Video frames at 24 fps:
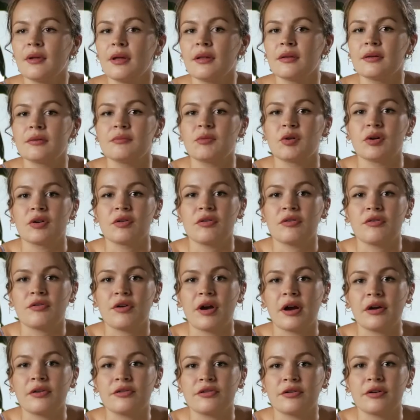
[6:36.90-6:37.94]
little more
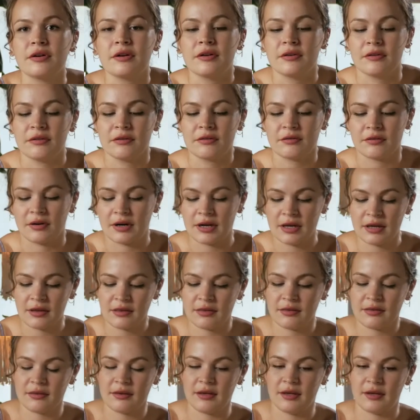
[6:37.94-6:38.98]
structure and
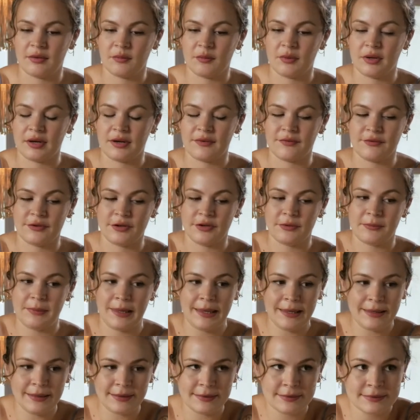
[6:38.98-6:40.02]
strength in whatever you
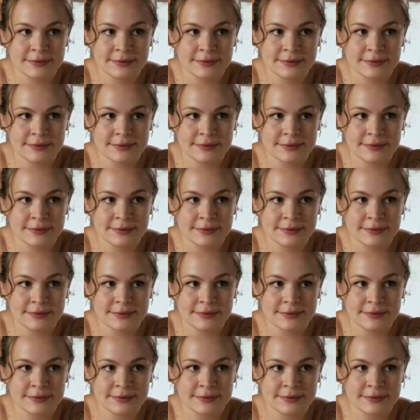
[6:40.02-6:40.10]
make.